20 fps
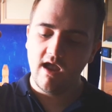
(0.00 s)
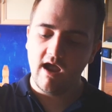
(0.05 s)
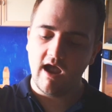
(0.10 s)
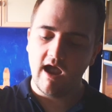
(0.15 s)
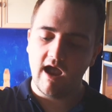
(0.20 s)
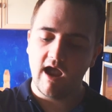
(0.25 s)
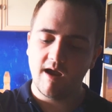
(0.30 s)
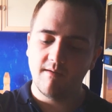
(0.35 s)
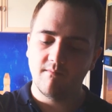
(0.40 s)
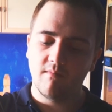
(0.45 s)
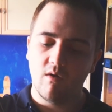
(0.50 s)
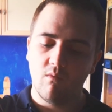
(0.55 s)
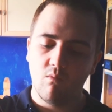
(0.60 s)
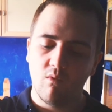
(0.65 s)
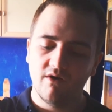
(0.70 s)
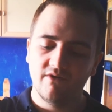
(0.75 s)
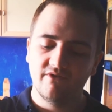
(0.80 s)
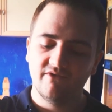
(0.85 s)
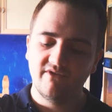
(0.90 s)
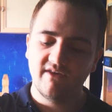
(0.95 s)
And
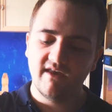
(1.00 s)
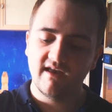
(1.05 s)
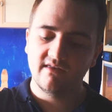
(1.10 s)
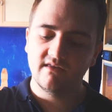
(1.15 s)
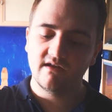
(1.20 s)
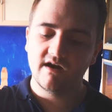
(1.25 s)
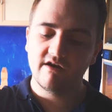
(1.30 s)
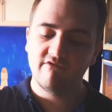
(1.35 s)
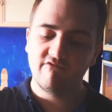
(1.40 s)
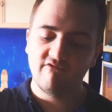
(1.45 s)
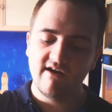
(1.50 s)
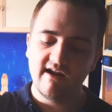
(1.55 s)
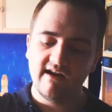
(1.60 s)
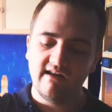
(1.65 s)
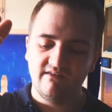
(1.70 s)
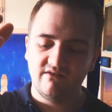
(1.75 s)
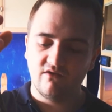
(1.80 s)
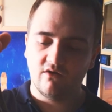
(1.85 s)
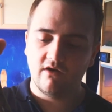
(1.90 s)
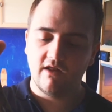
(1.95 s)
one thing that I
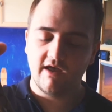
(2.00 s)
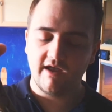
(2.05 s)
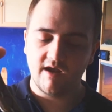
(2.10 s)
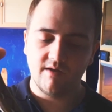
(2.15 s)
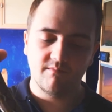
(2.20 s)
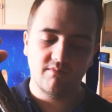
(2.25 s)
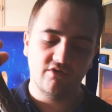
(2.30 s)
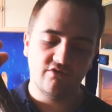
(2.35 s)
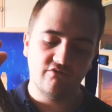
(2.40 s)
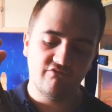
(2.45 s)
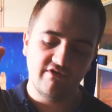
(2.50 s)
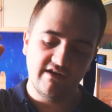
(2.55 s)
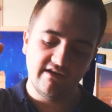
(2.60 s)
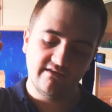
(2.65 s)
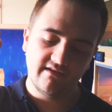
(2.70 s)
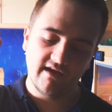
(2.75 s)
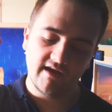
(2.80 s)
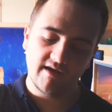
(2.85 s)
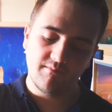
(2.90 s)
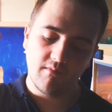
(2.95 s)
really don't like about the
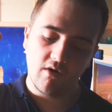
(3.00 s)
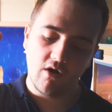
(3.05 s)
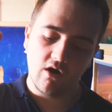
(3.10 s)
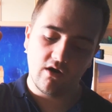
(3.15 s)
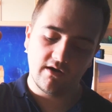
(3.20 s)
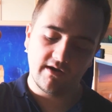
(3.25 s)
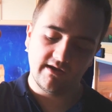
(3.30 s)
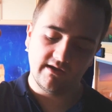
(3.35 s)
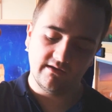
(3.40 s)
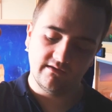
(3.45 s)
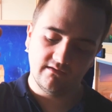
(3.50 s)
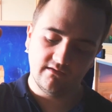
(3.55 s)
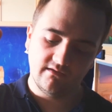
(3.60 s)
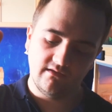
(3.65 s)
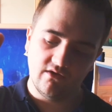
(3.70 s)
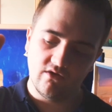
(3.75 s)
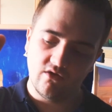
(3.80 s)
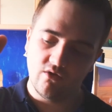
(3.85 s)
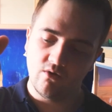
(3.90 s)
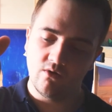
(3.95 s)
retic market
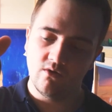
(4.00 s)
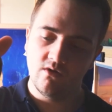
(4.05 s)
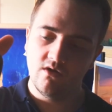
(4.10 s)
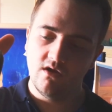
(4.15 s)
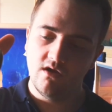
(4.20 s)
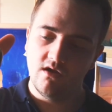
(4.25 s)
here